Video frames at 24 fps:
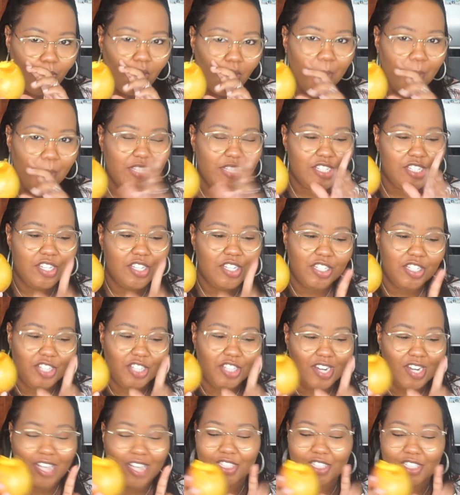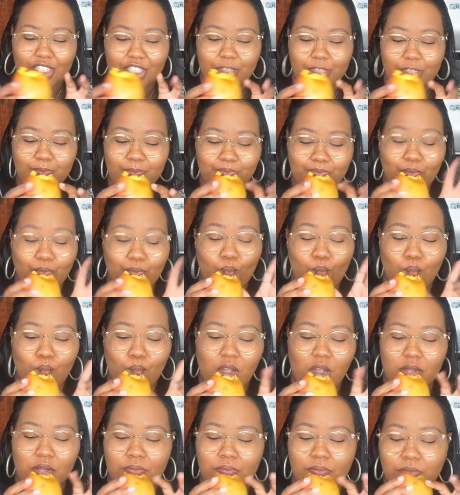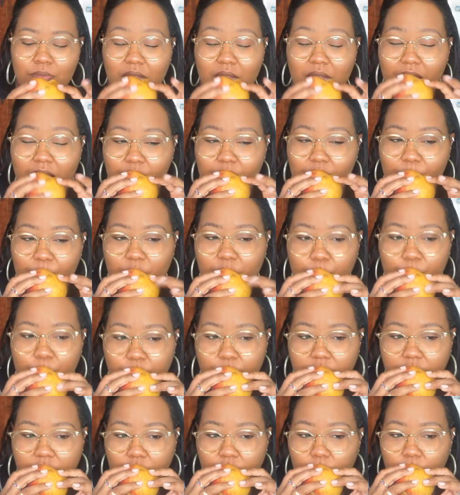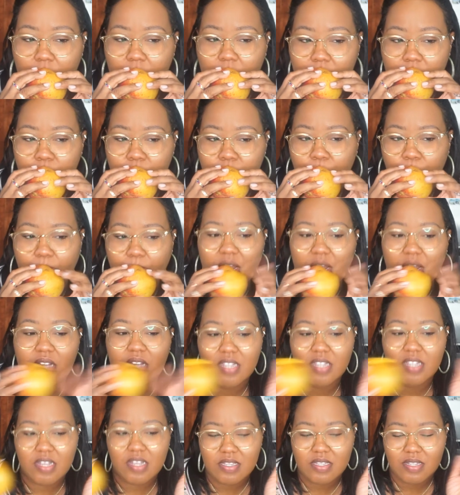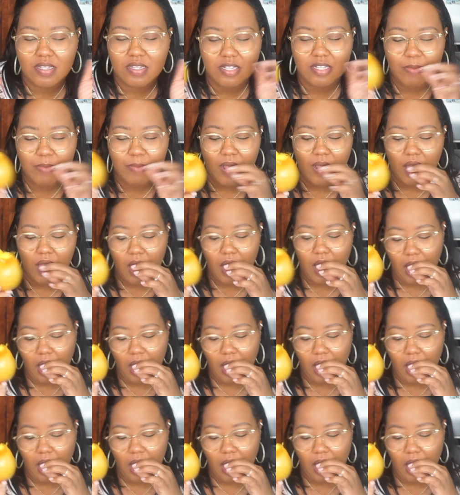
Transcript: Which is suction action. Had a new point though. Oh, that just feels well.